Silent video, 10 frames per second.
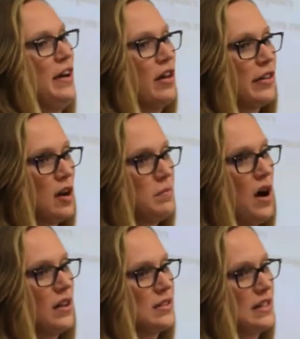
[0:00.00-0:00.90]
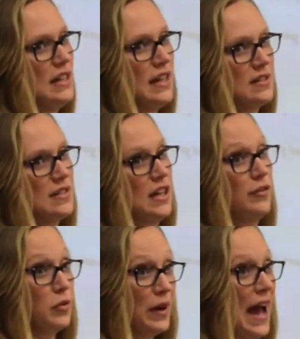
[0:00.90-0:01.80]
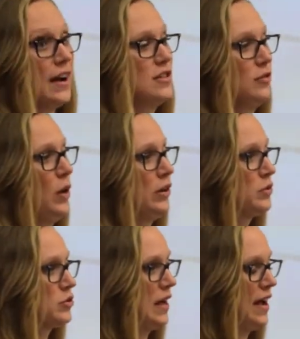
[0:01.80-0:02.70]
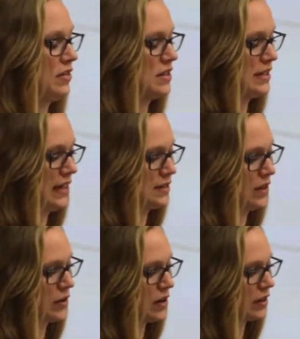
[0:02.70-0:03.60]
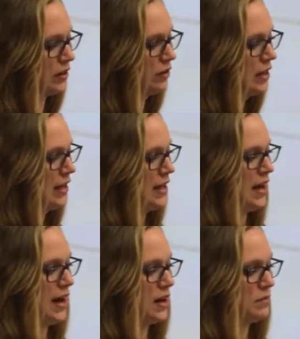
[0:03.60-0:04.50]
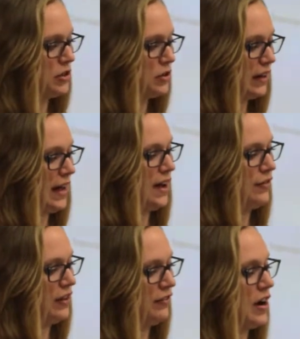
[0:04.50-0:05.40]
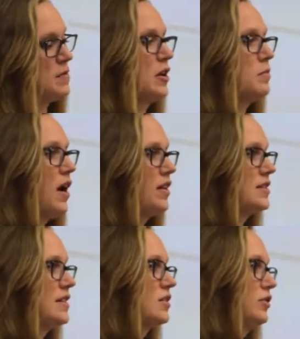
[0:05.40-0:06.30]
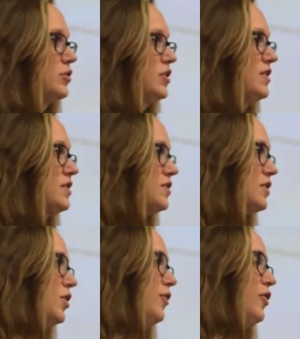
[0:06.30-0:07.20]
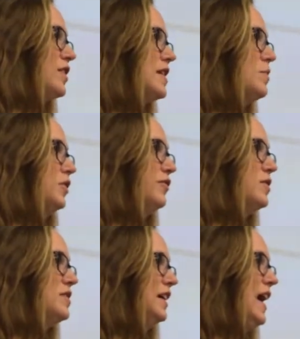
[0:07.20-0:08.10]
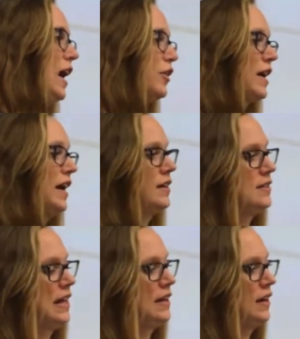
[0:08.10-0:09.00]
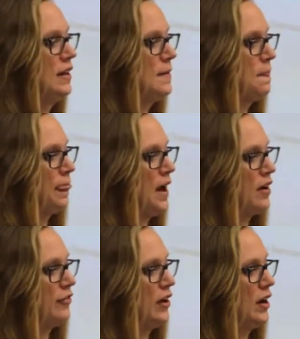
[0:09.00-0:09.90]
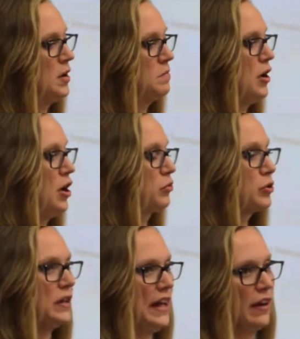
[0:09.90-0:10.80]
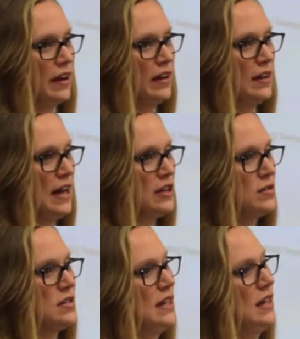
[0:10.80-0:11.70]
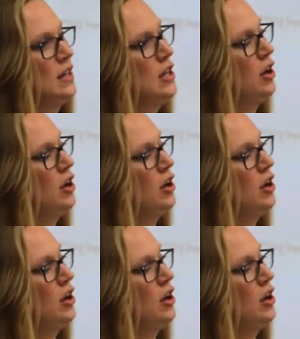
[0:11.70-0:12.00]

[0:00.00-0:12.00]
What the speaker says: healthcare policy instead of a reactive one, which we have in the States, I would argue. You could have environmental policy solutions. So for example, if you see an aggregated data of a rural area and you see,